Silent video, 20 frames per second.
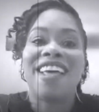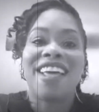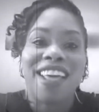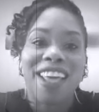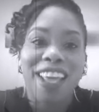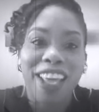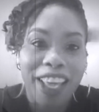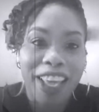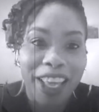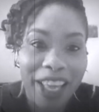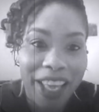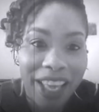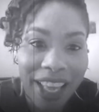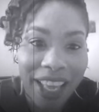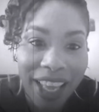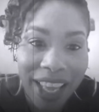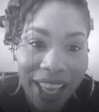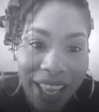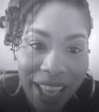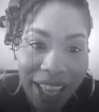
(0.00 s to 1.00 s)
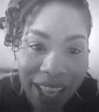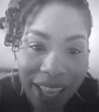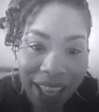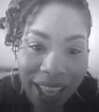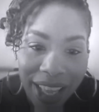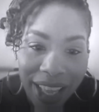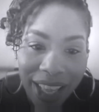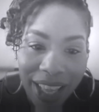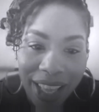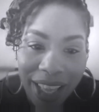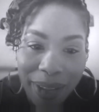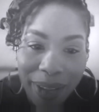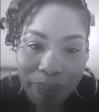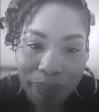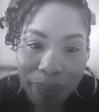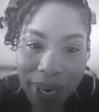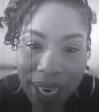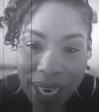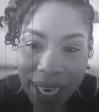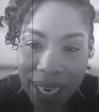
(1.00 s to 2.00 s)
He
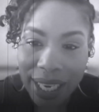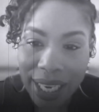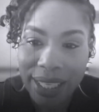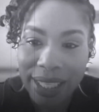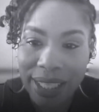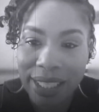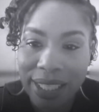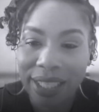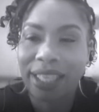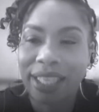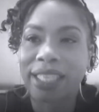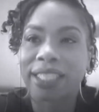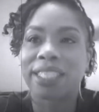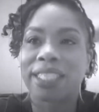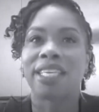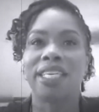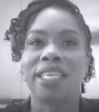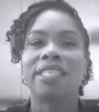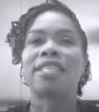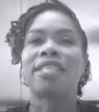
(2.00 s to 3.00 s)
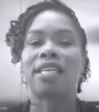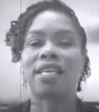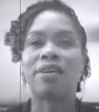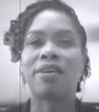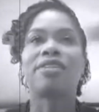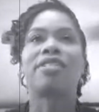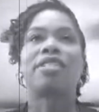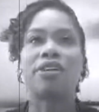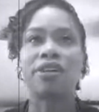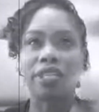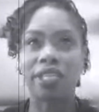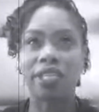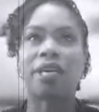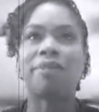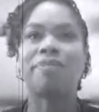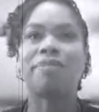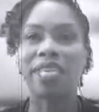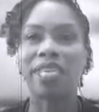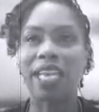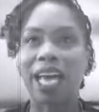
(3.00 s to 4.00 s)
punched because I'm
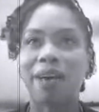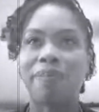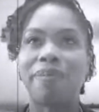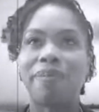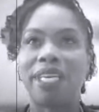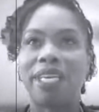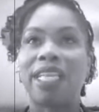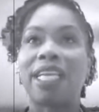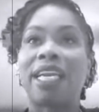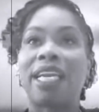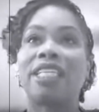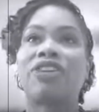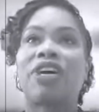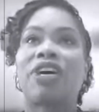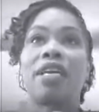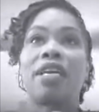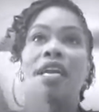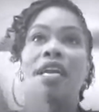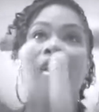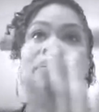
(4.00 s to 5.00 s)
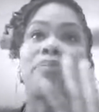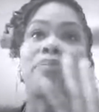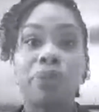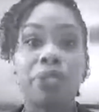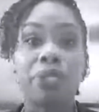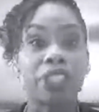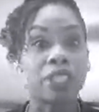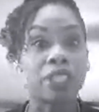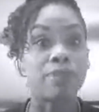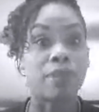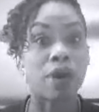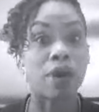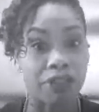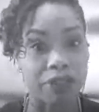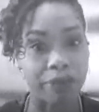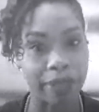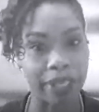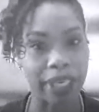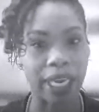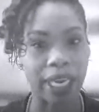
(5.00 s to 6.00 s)
slapping, and then I tried to like push him off of
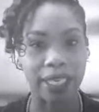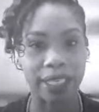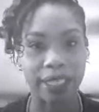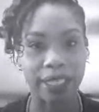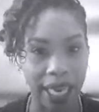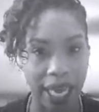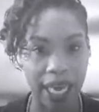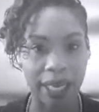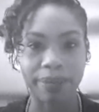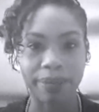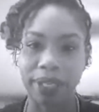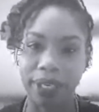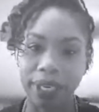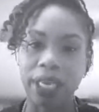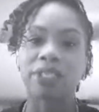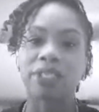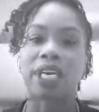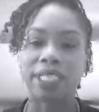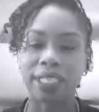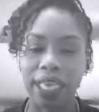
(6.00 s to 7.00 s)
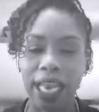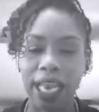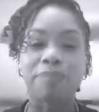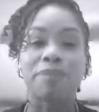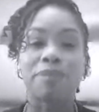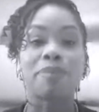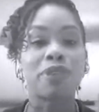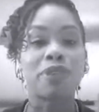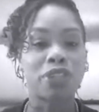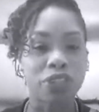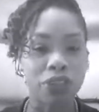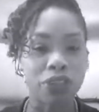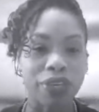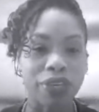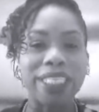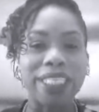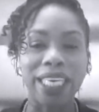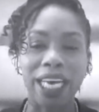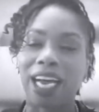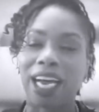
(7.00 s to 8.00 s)
me, like slap. So I slapped him 3
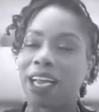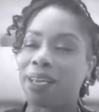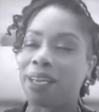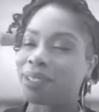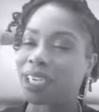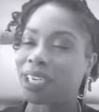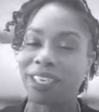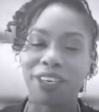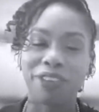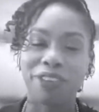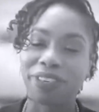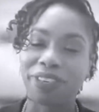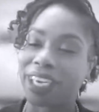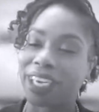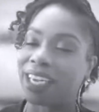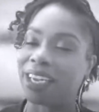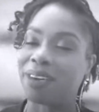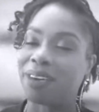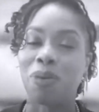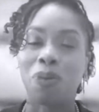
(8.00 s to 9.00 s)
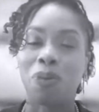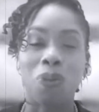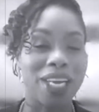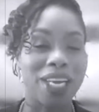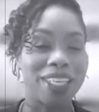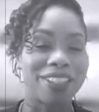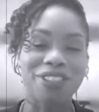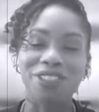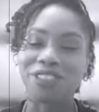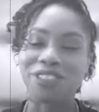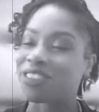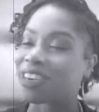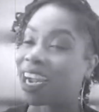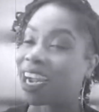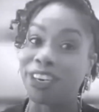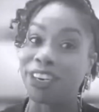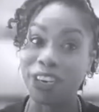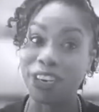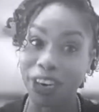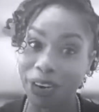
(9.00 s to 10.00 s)
times. I'll never forget. I went 1, 2, 3. I
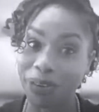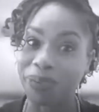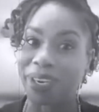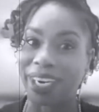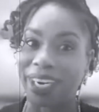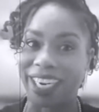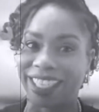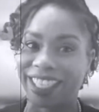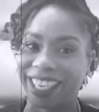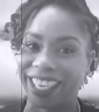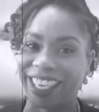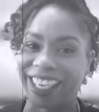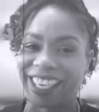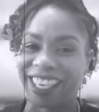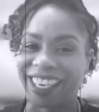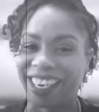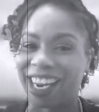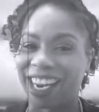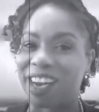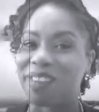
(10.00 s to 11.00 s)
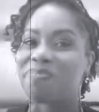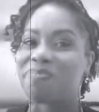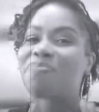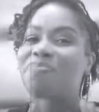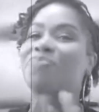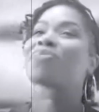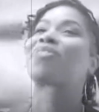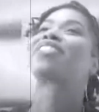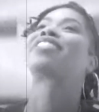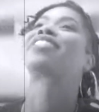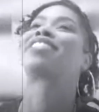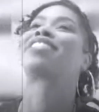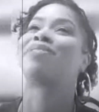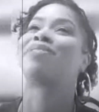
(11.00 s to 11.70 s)
know what I did, and I pushed him.